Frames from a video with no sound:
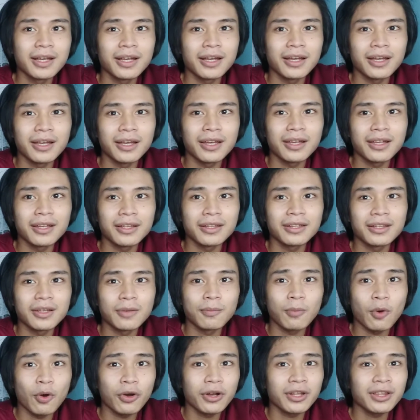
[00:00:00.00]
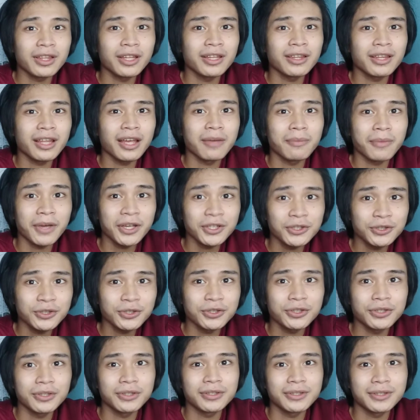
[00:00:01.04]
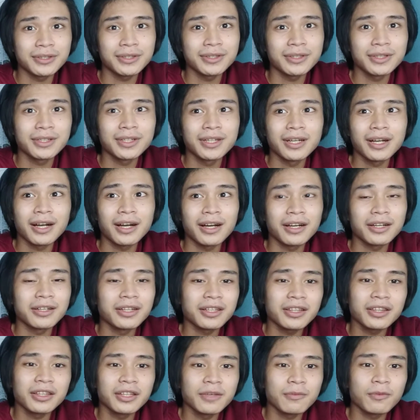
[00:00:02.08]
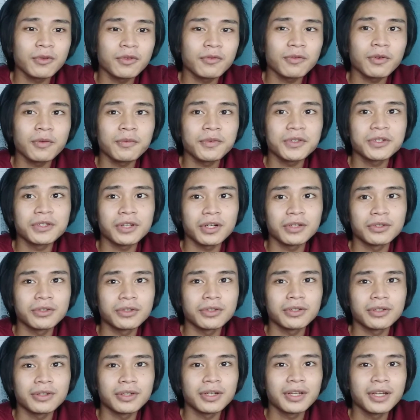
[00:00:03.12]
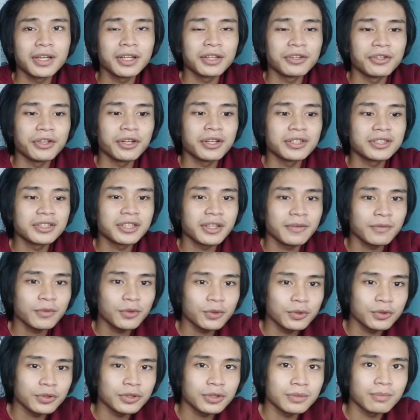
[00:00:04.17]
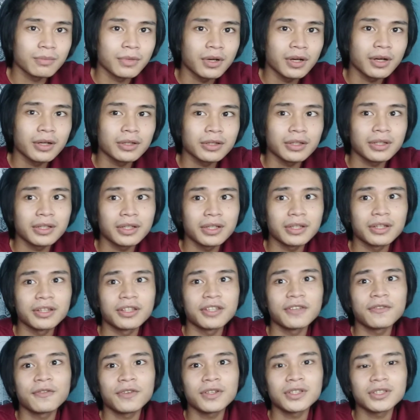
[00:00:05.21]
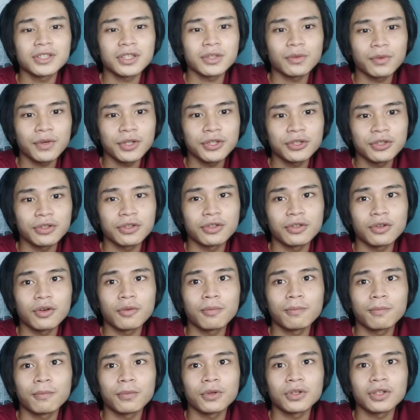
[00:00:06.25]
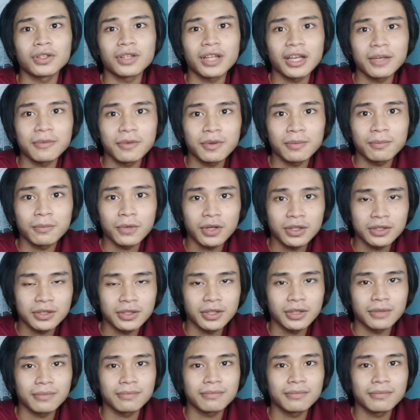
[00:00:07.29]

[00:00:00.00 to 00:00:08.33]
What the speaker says: and the component that I mentioned are not different from each other. They are same to use, but in different situation of prototyping project.